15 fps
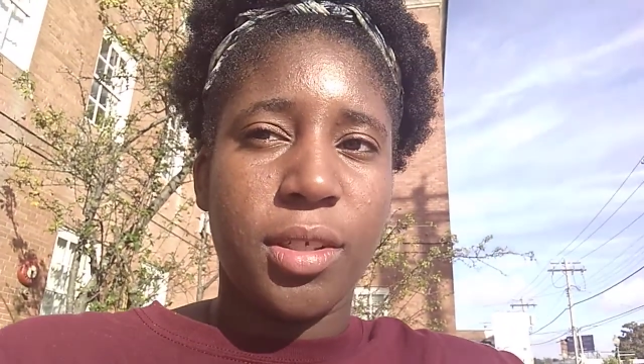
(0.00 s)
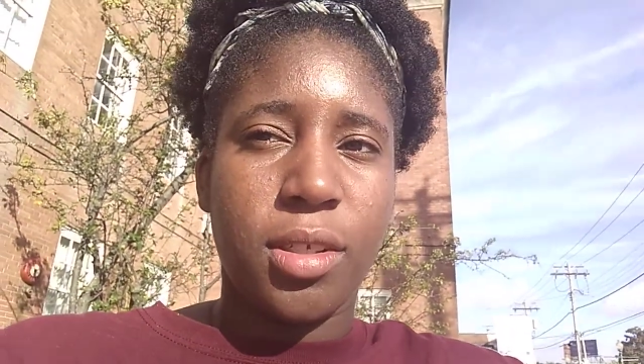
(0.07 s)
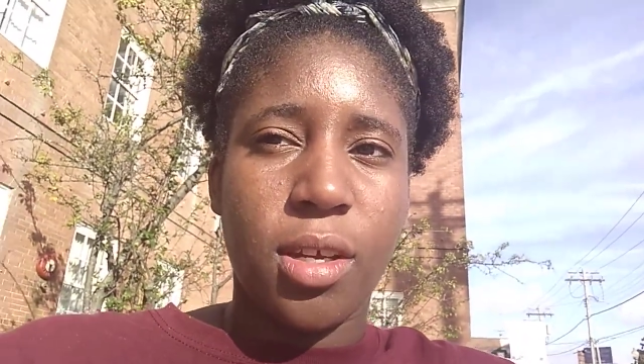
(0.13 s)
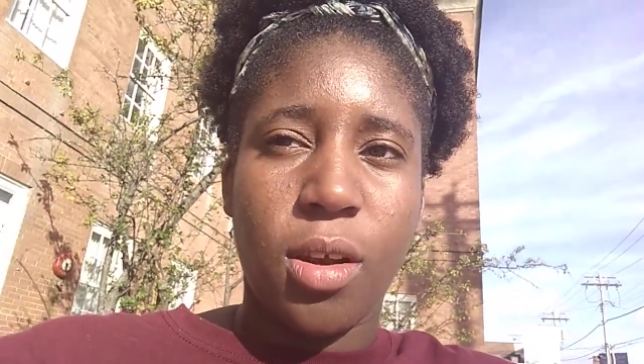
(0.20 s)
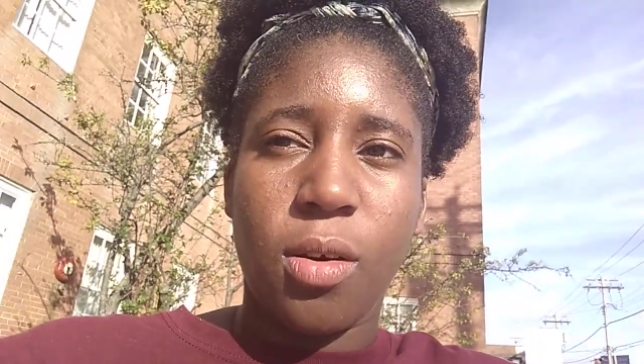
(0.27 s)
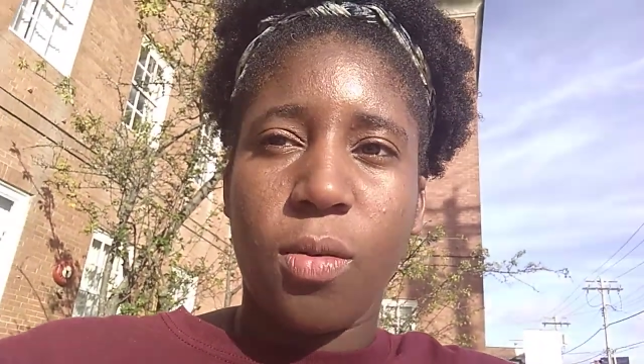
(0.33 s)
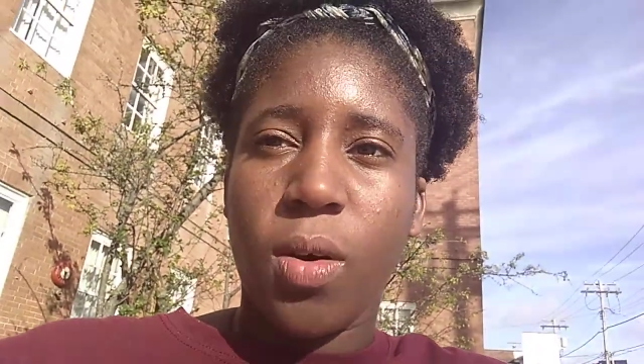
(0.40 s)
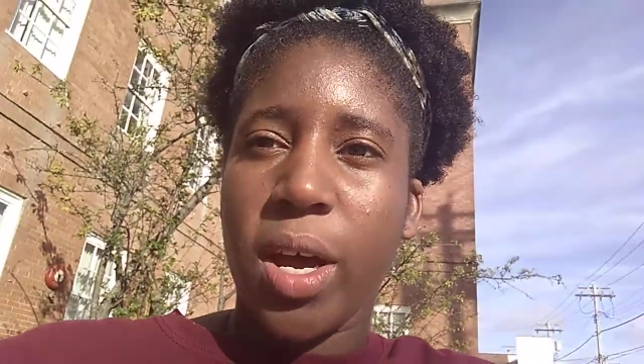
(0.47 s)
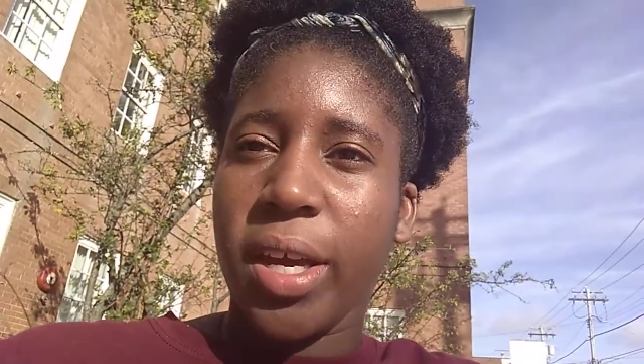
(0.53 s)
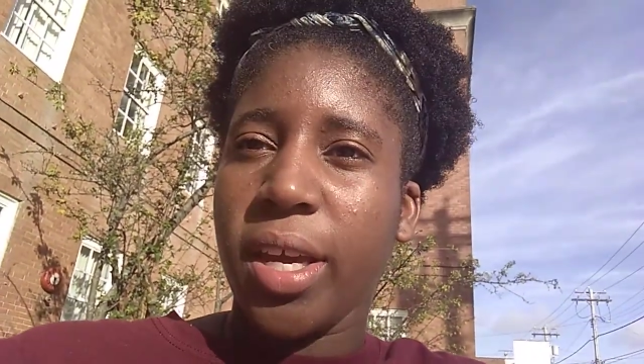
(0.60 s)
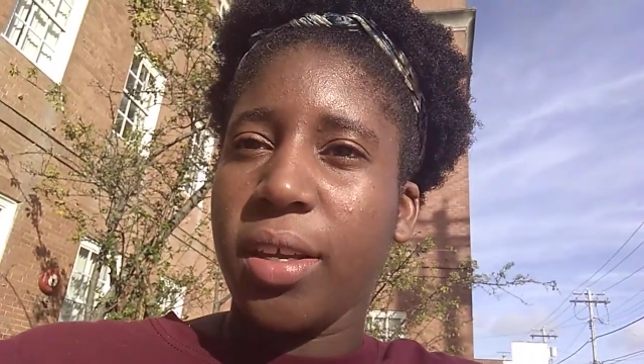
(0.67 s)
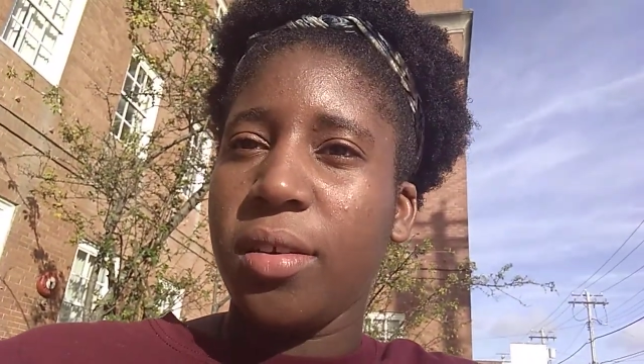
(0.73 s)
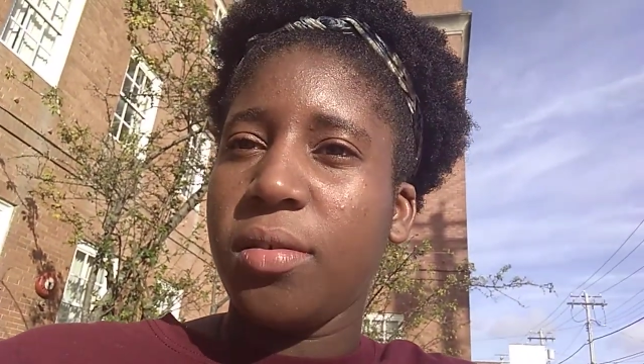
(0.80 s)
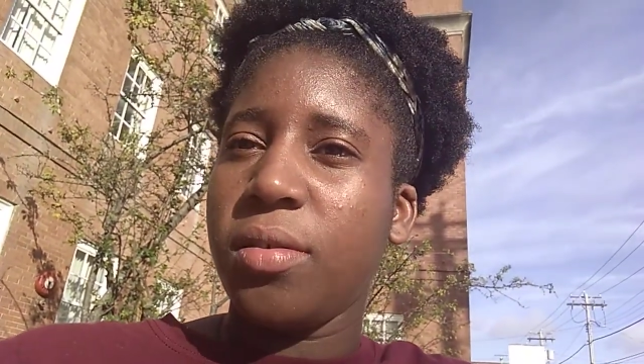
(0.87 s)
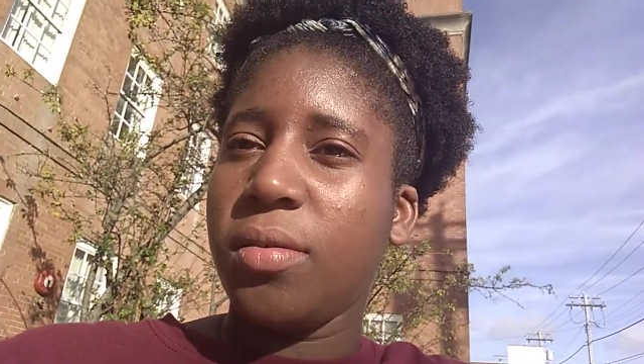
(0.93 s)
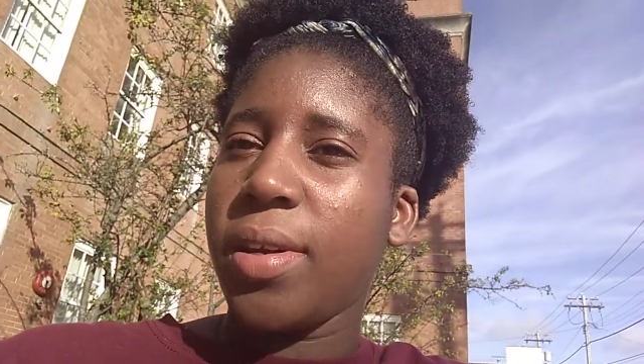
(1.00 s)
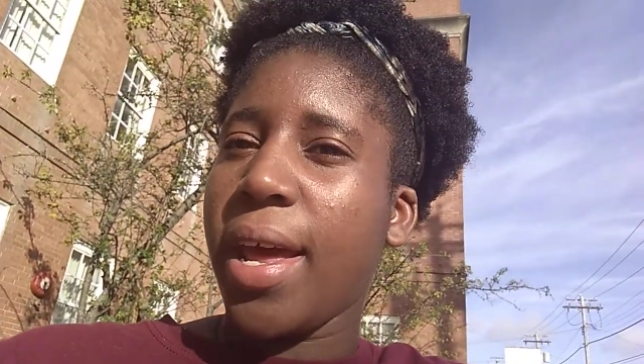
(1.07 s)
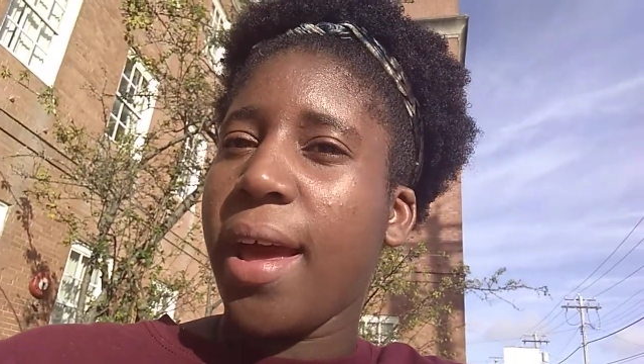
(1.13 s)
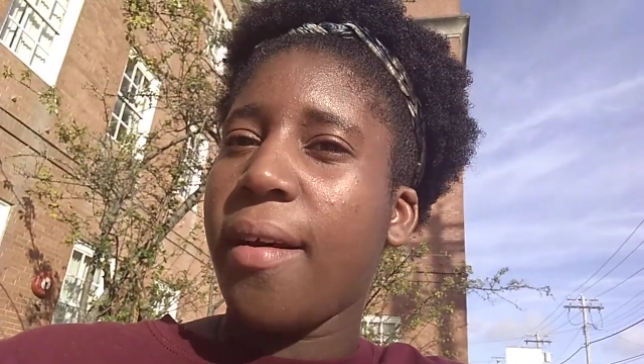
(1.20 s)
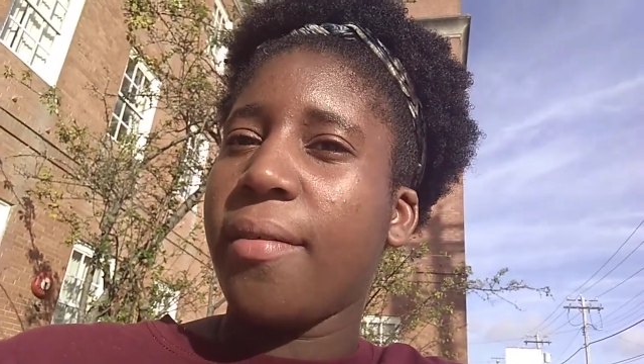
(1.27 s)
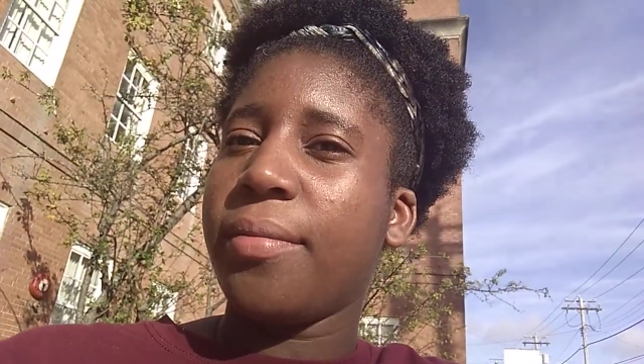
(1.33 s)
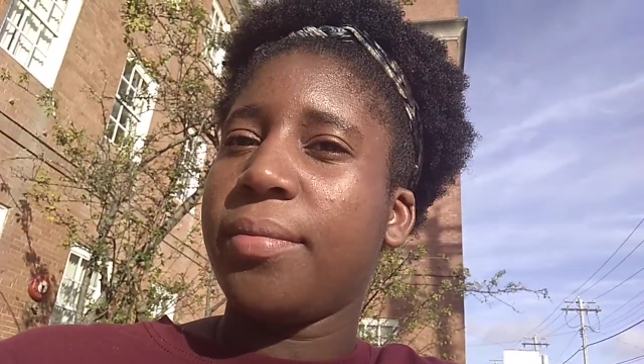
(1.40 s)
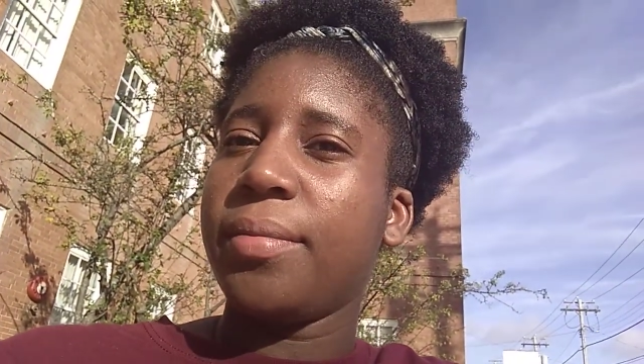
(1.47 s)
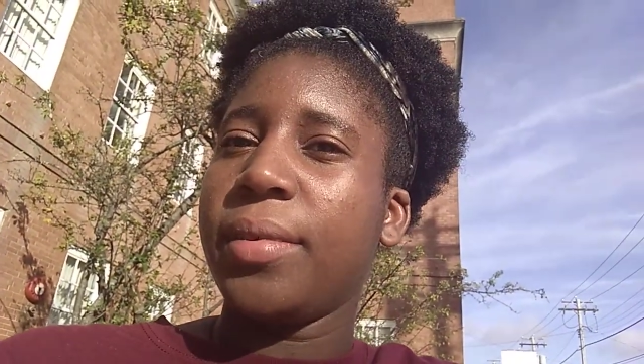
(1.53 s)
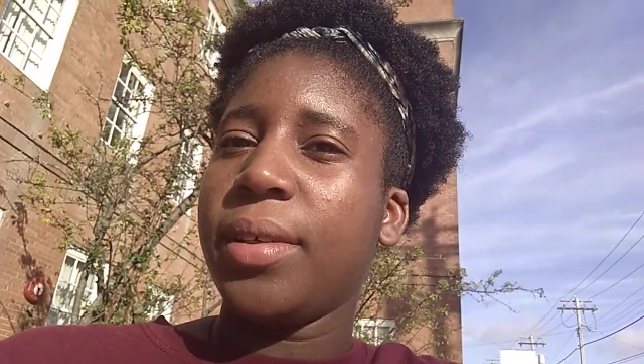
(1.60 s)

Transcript: so what can you do now?